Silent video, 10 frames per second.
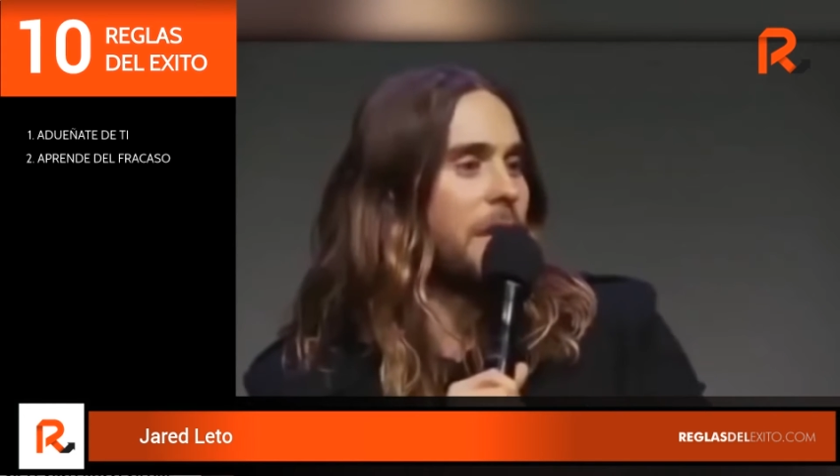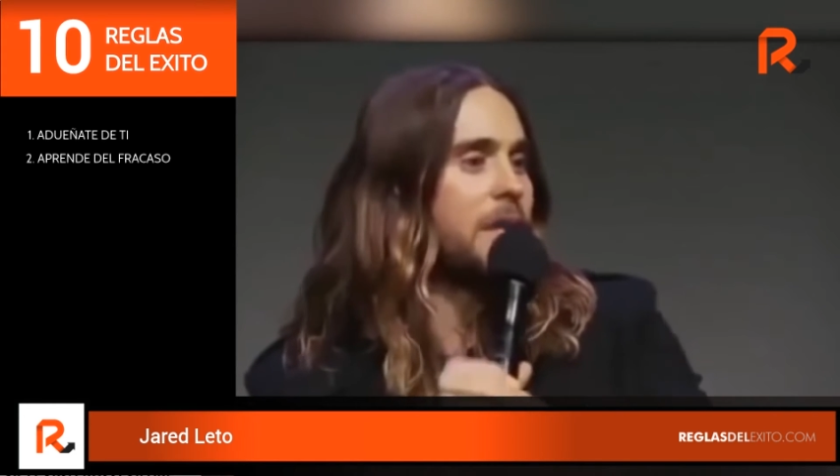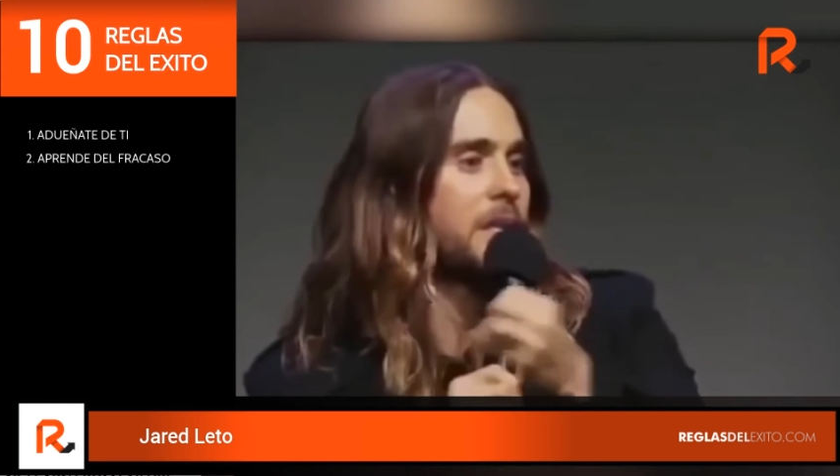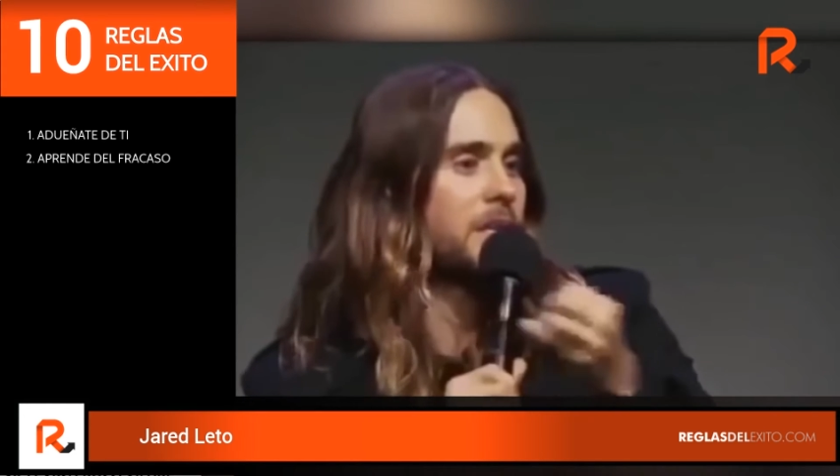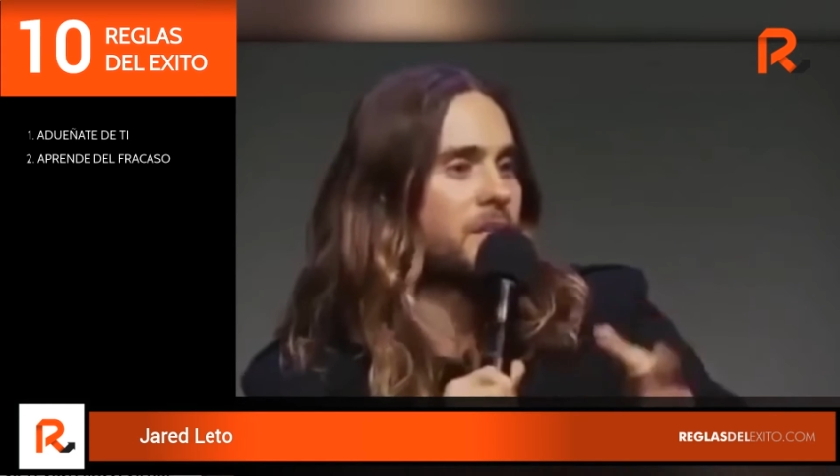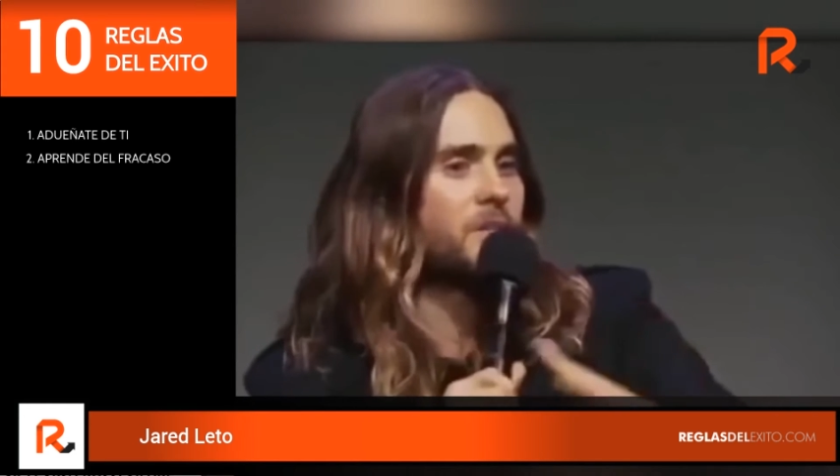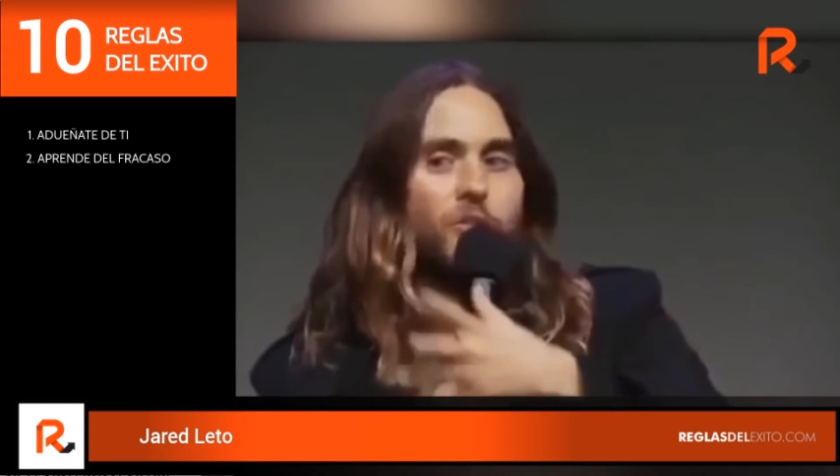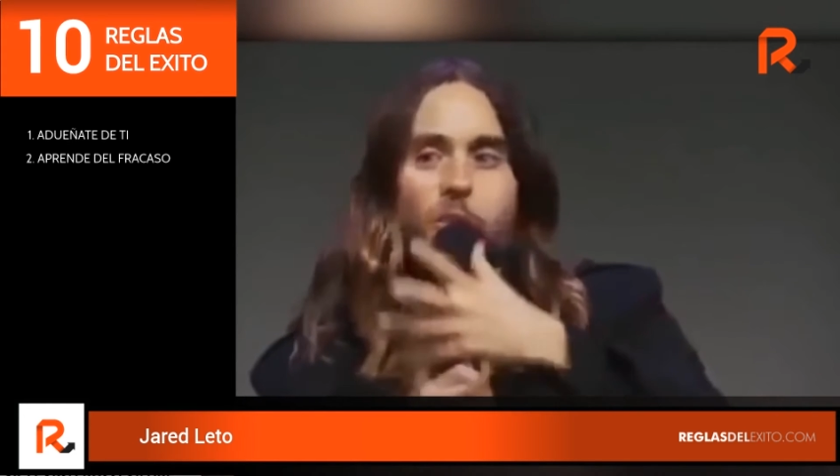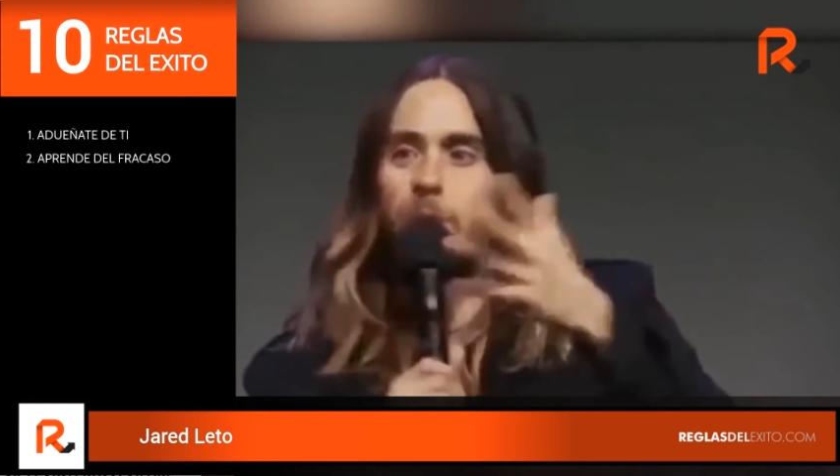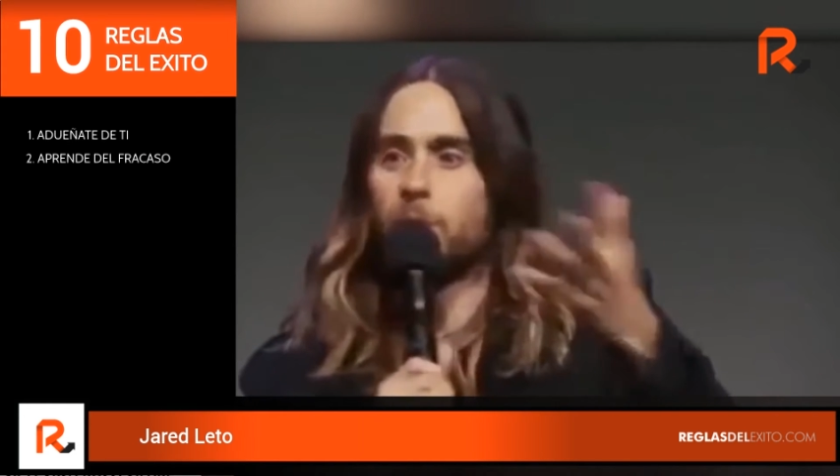make and
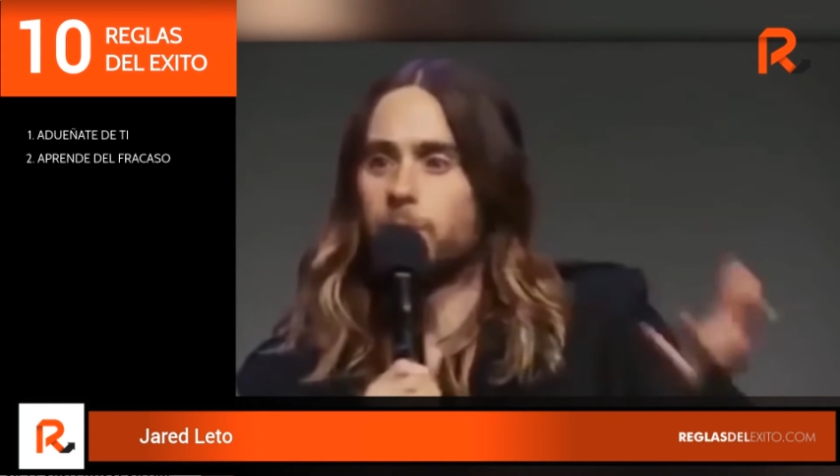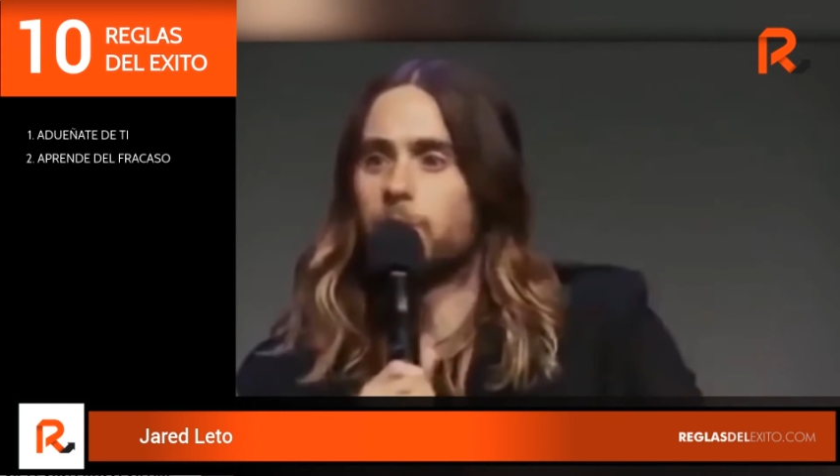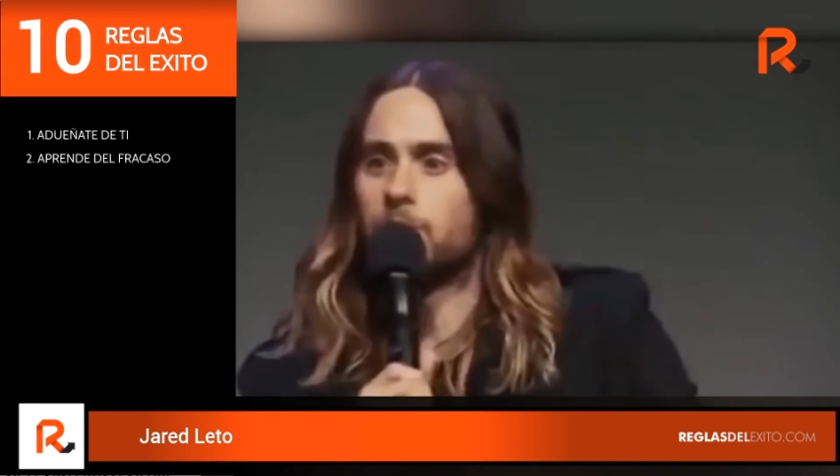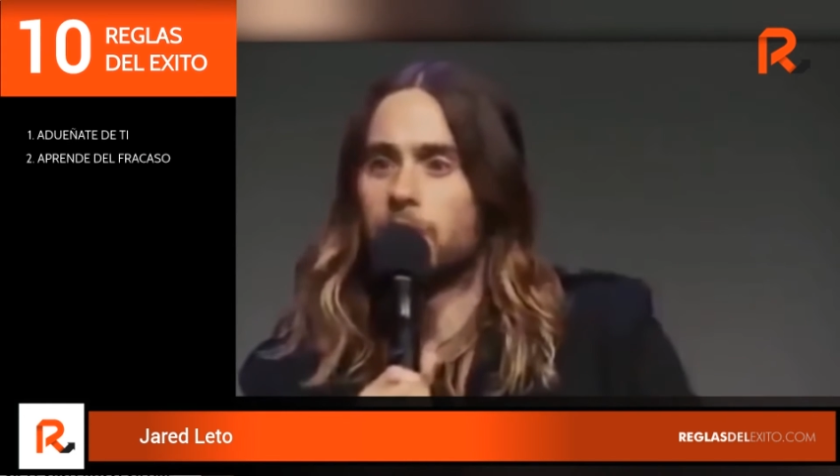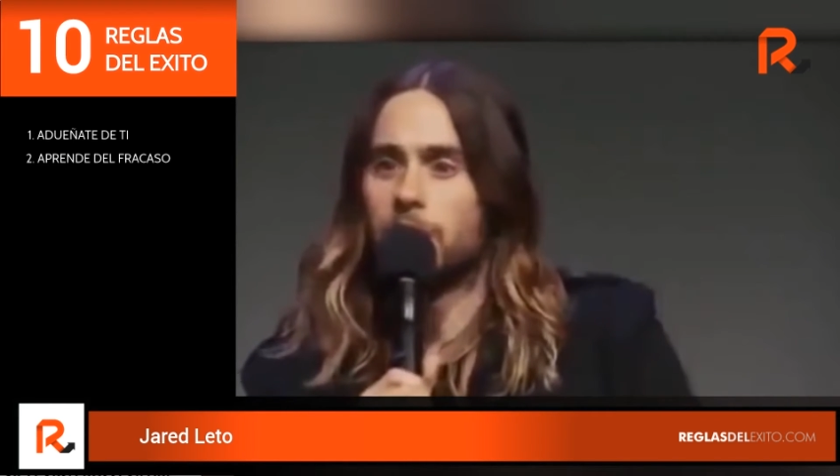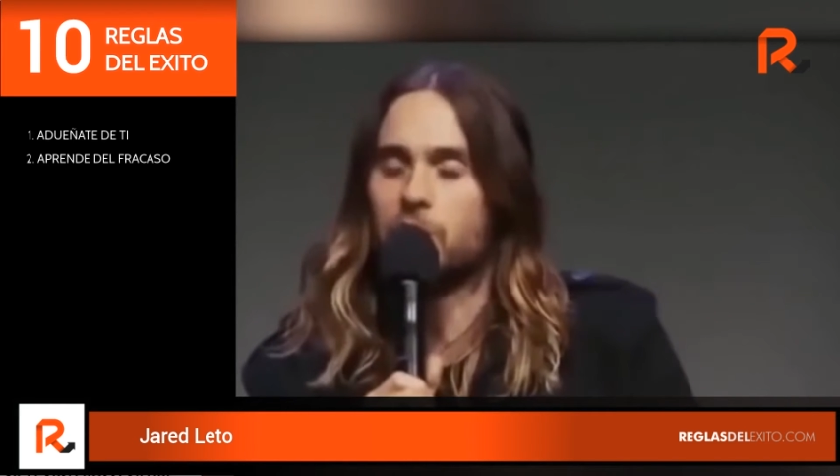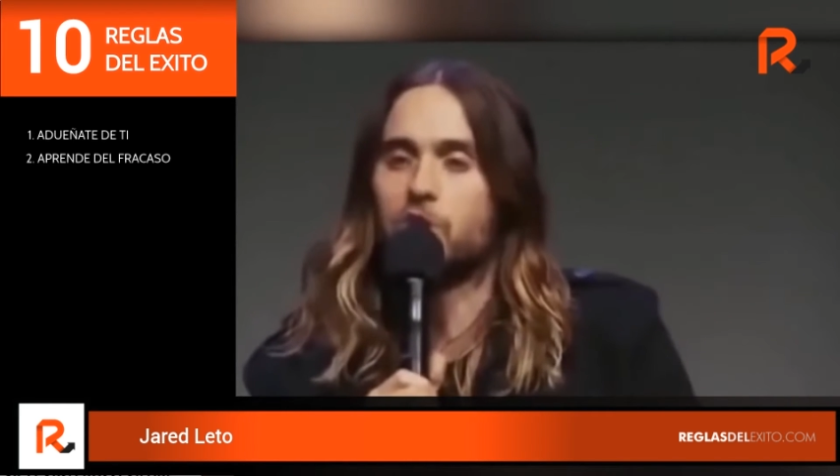distribute music